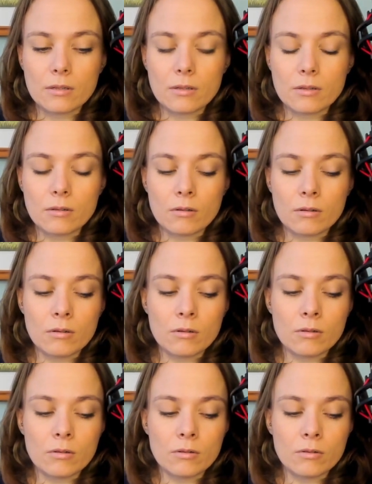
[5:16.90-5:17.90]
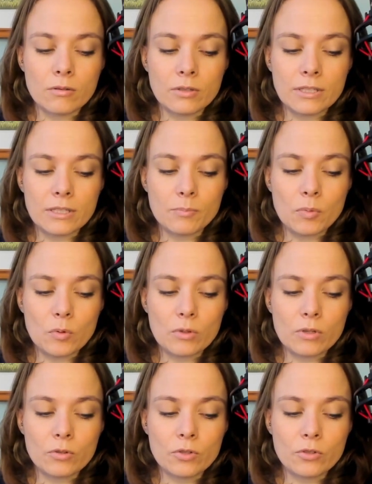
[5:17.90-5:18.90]
Oh, this book.
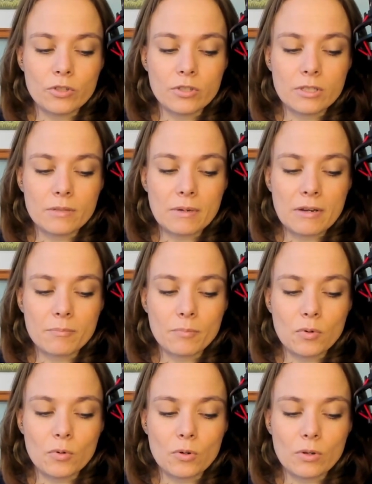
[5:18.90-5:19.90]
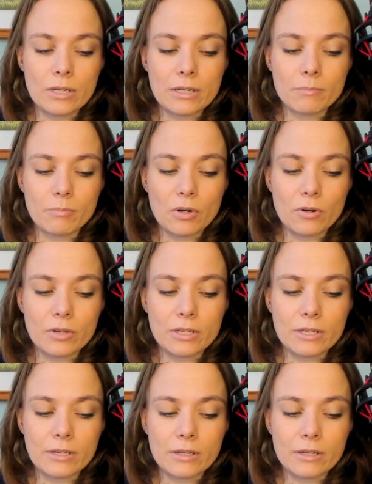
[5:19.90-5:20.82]
Could you just have put in bloody